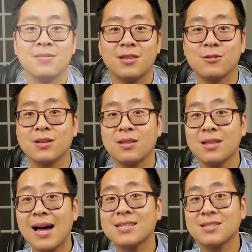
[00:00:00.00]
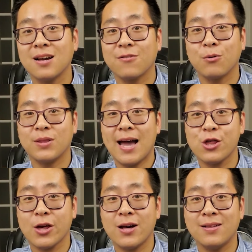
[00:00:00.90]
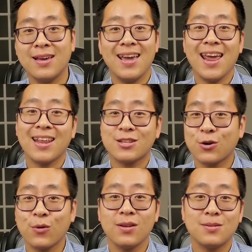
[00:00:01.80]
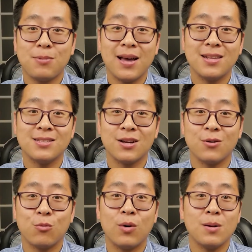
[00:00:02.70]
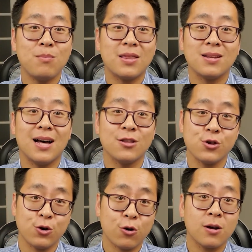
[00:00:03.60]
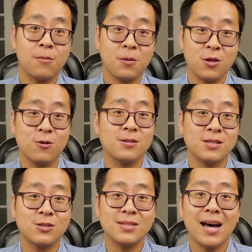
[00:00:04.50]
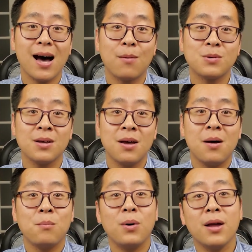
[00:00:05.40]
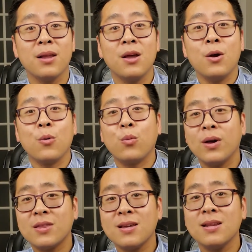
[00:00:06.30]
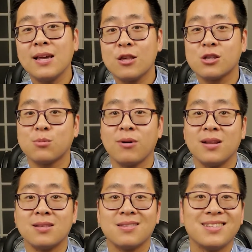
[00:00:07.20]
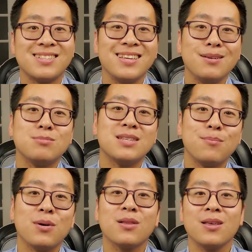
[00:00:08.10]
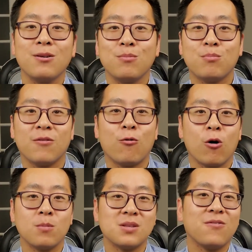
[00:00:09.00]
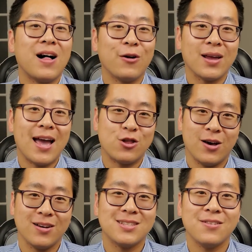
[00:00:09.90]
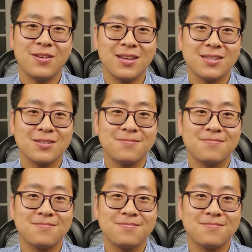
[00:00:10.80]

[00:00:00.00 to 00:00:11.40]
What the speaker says: There's a lot to cover with Agile, and it totally depends on what methodology your company chooses to adopt, but within each sprint, the team typically performs the following Agile activities.